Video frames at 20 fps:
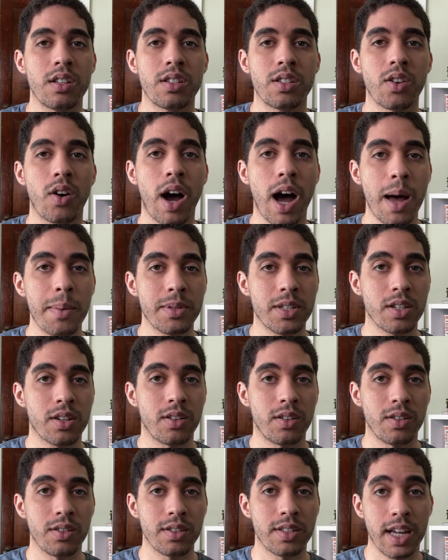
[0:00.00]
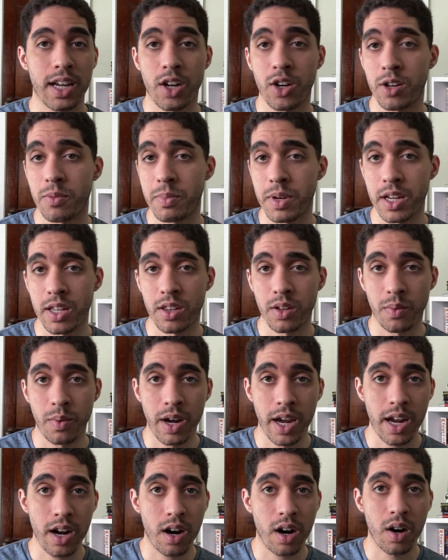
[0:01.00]
So obstacles that could be in the
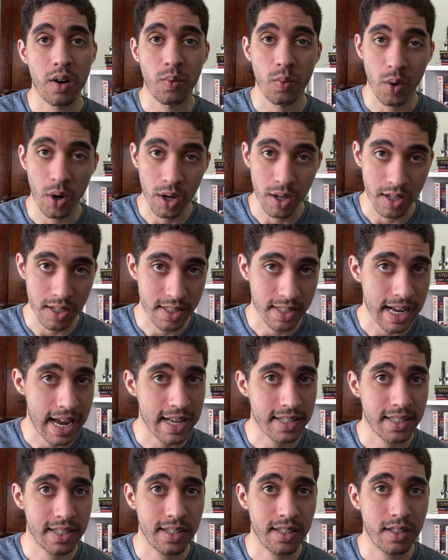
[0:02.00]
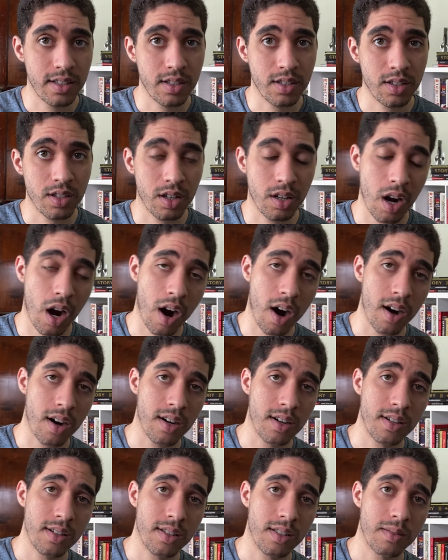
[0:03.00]
way are royal assassins,
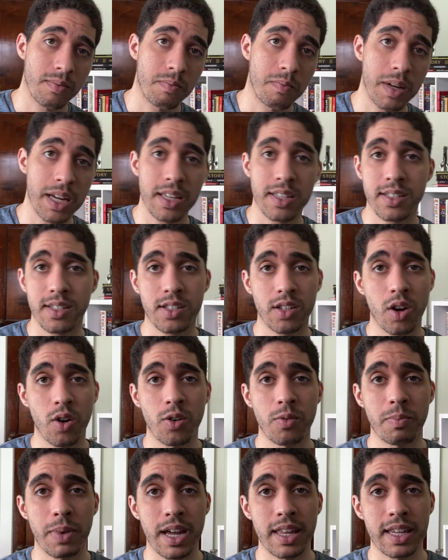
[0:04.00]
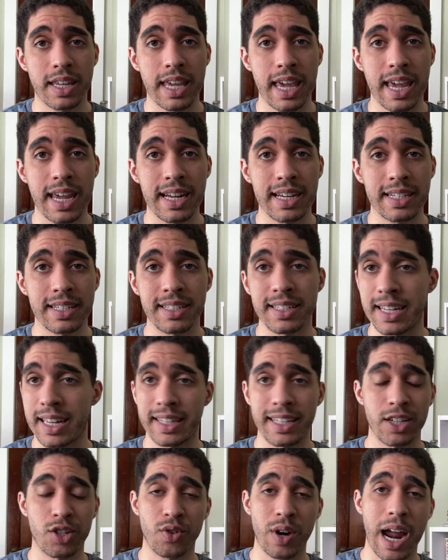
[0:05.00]
guards, beasts owned by the king,
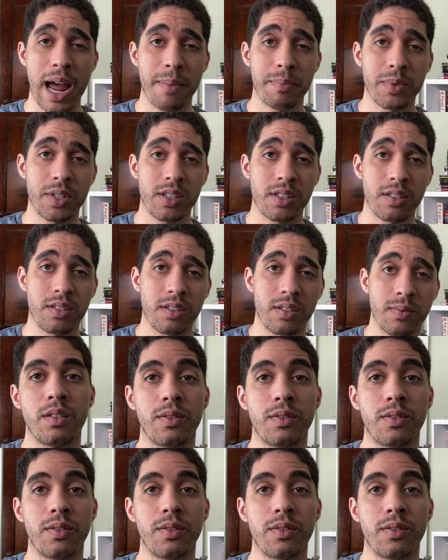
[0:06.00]
deadly traps.